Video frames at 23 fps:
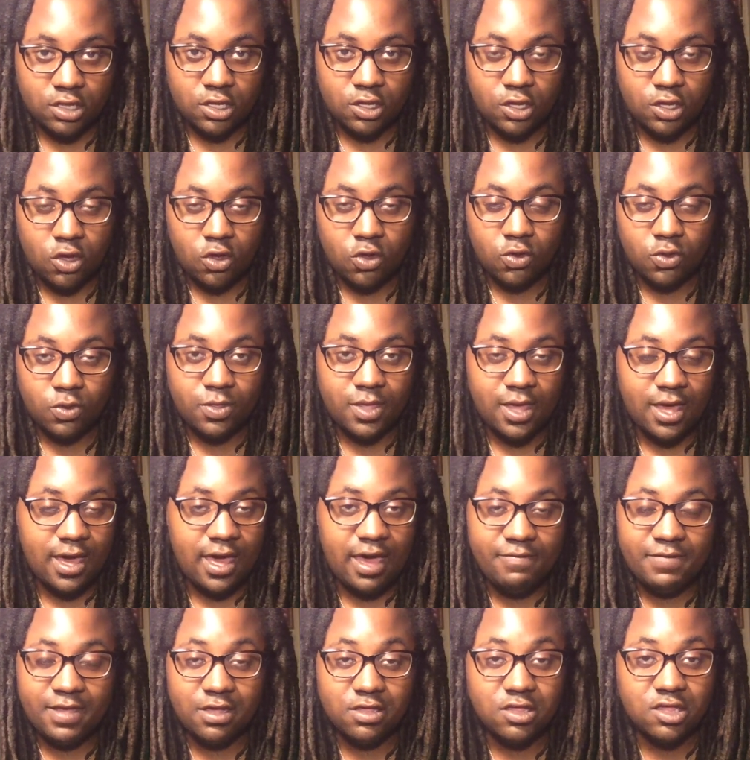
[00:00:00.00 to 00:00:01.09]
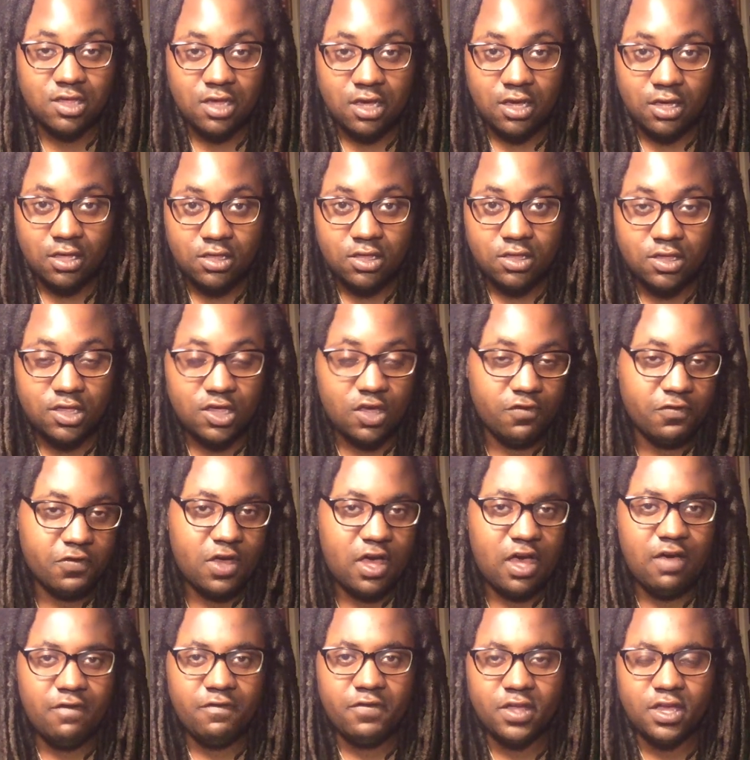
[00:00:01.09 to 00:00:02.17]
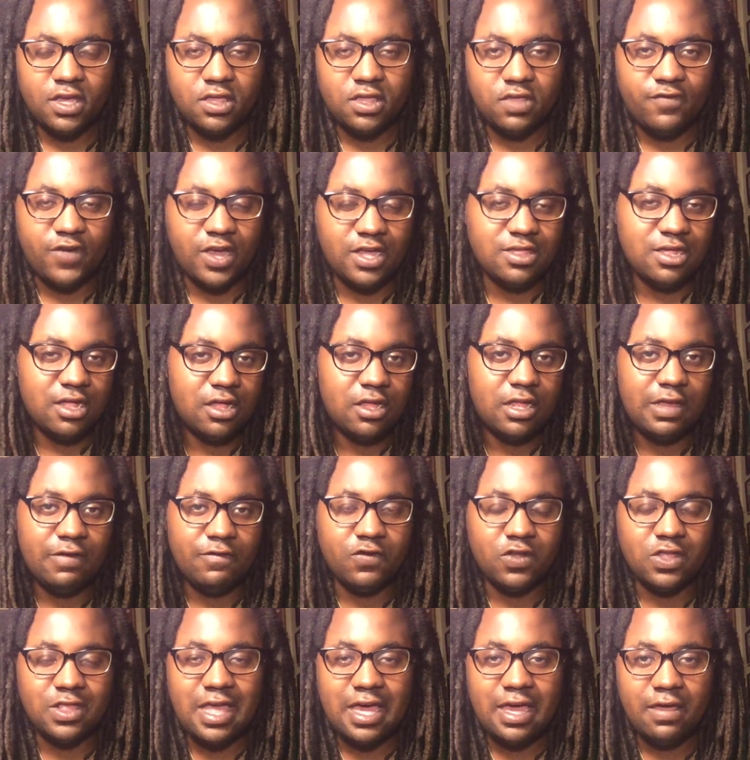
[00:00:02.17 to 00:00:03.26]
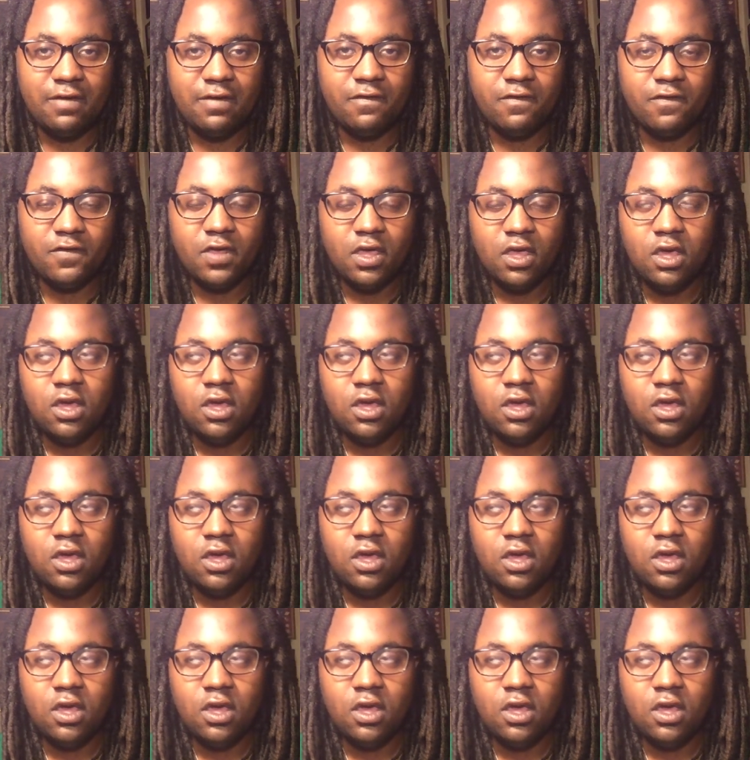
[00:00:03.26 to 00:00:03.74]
You know, they have that sun, self-confidence, vitality for life.